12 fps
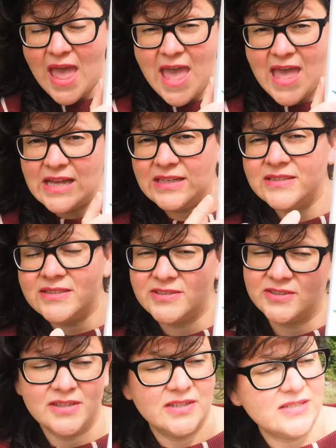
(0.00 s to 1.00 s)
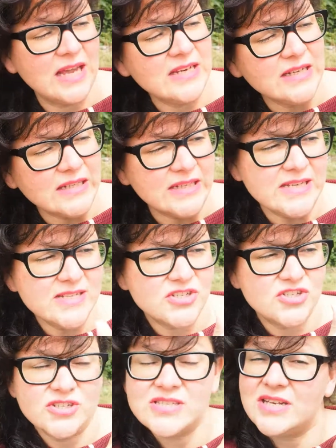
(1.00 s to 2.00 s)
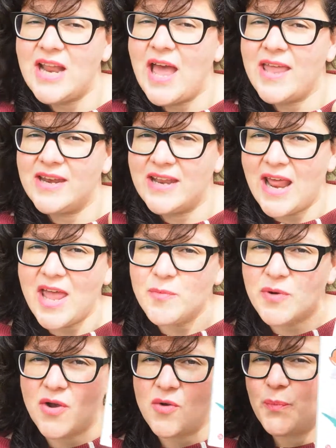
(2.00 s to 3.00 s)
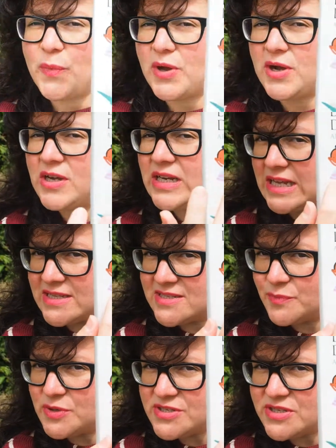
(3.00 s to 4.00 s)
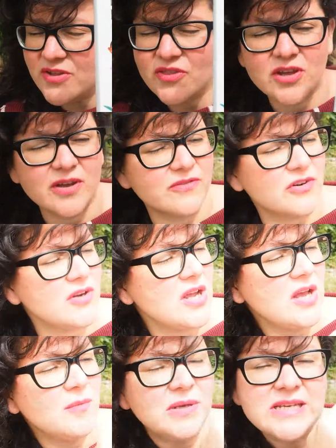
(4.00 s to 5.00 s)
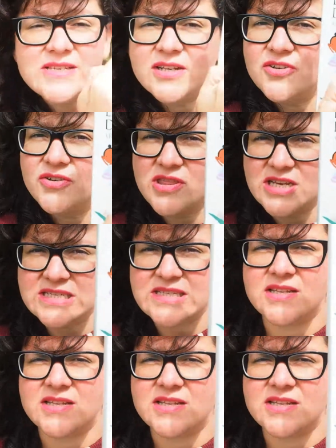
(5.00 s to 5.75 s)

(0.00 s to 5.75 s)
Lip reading: And technically, it's just an eye and an eyebrow, but it's a person on the cover. Please ignore this.